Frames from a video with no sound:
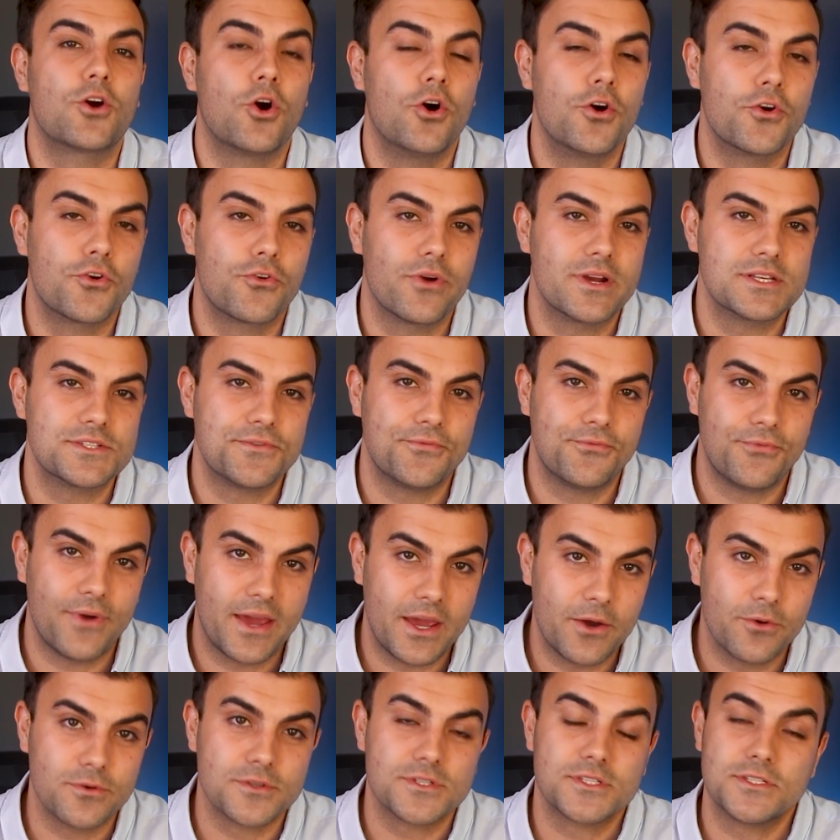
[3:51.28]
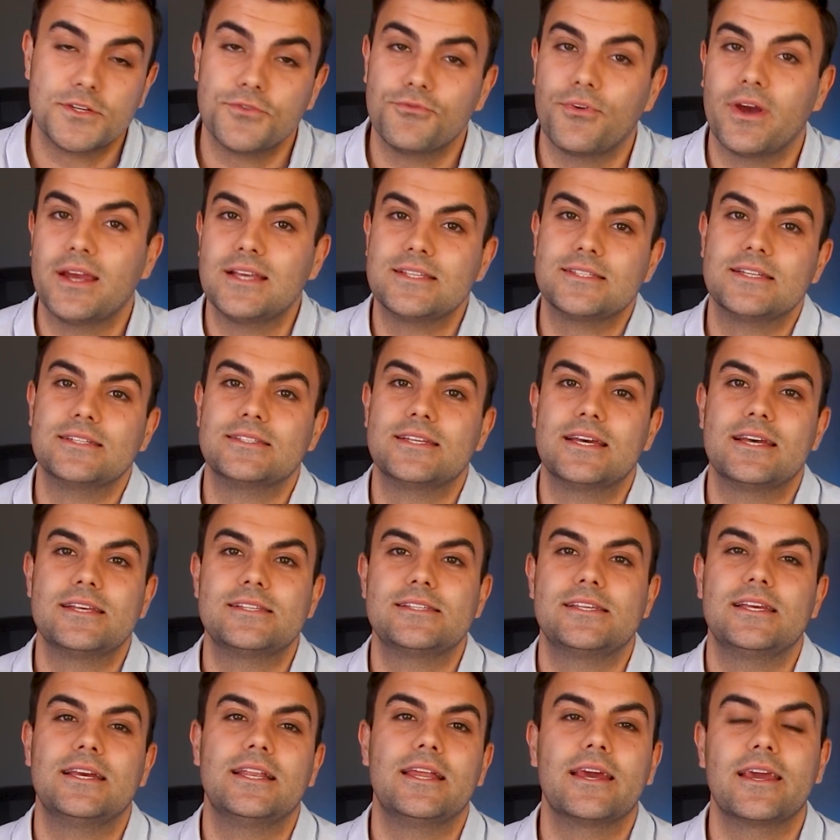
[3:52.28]
Congress fails to raise the debt
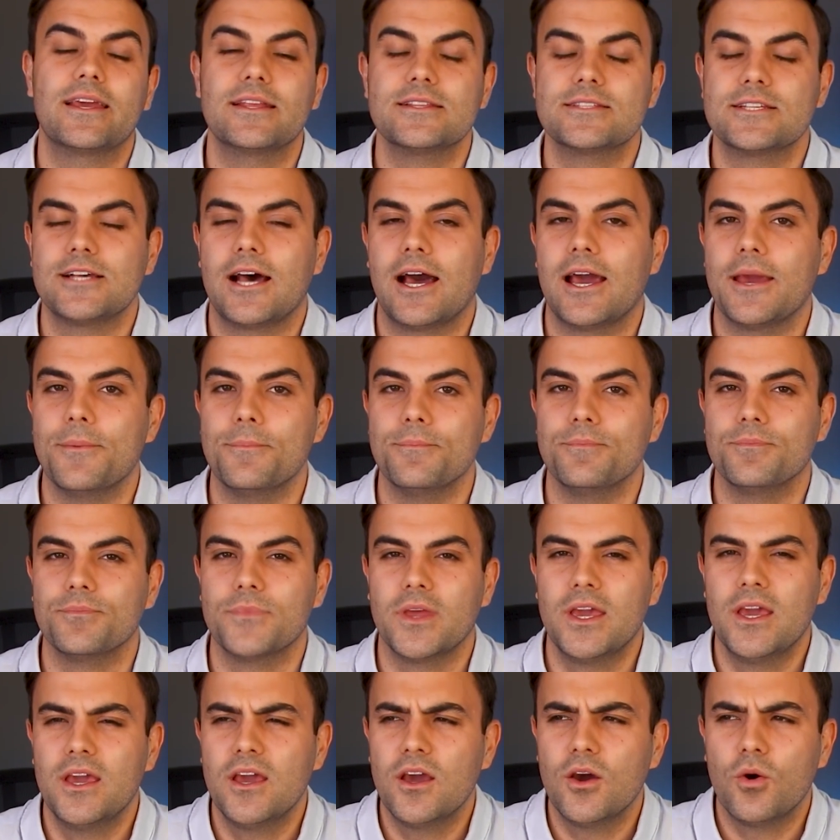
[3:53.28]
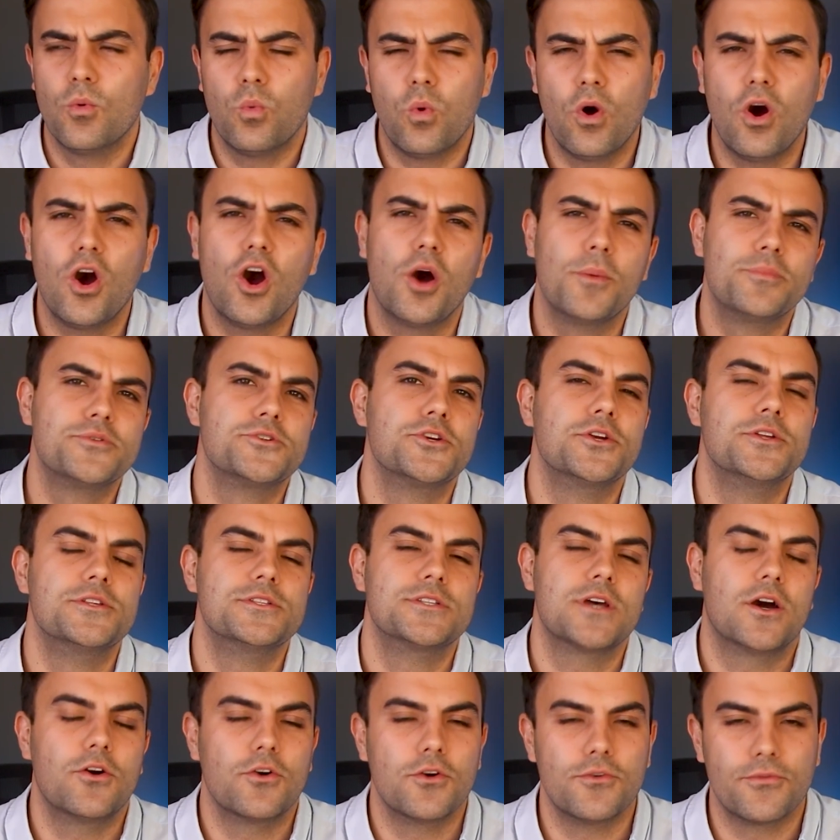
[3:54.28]
ceiling in time. What
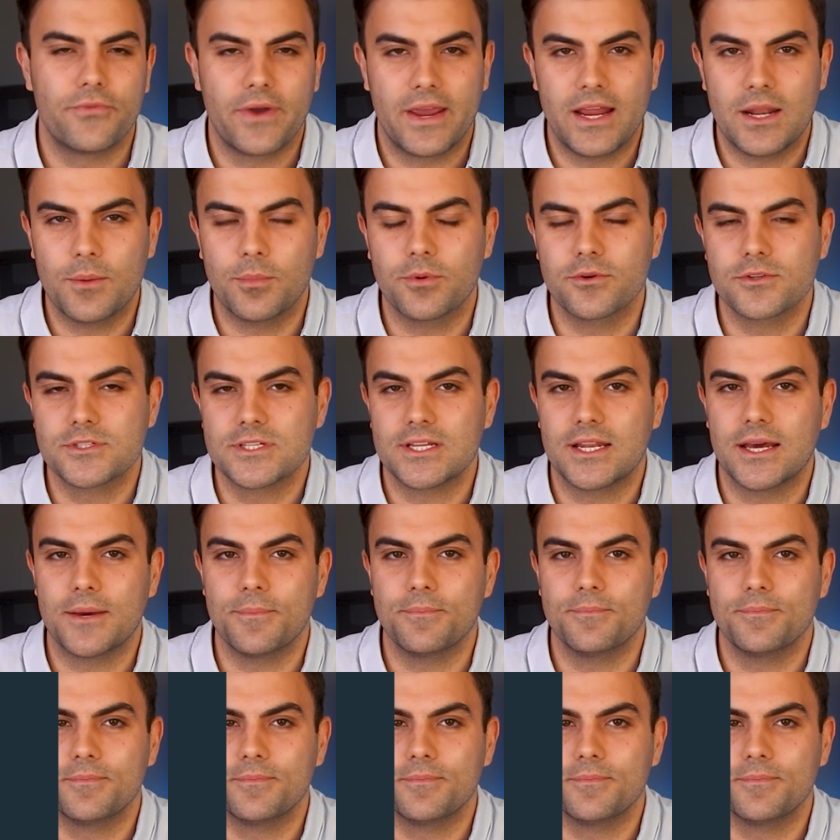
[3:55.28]
options are available to them?